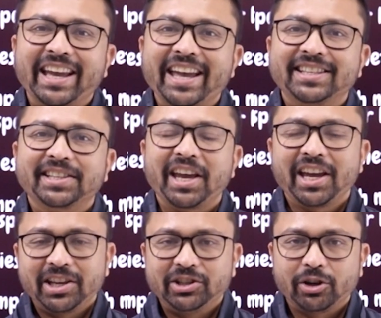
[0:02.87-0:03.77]

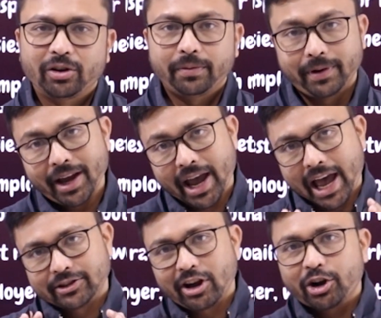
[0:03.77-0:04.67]
KSK Geography.
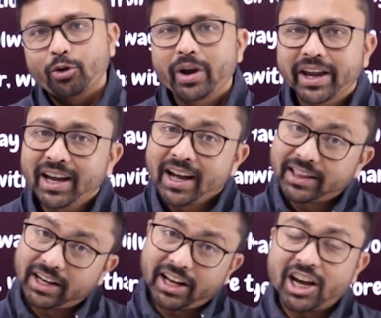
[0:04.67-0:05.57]
As you are doing
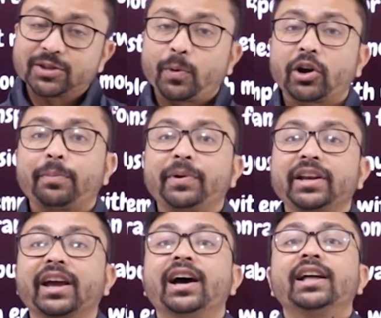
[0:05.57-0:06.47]
the transport of
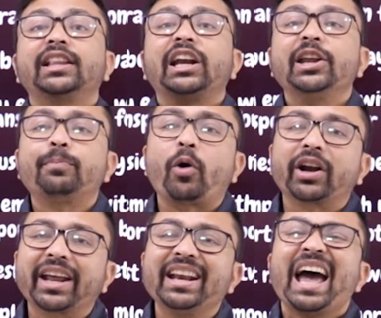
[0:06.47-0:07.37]
India, that
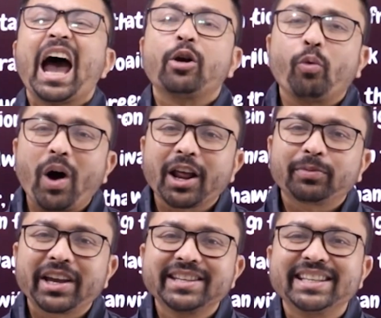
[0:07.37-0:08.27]
important and one
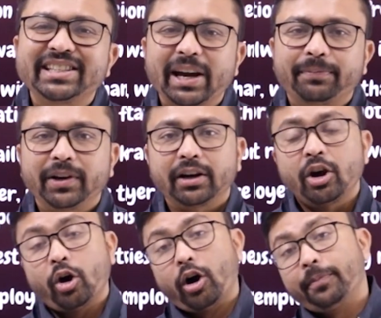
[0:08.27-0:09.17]
of the easy chapter
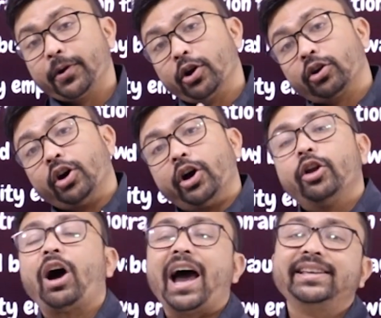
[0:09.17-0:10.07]
of your
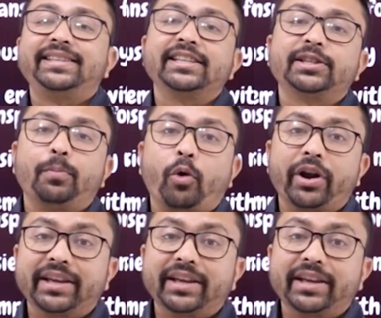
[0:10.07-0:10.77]
ICSE board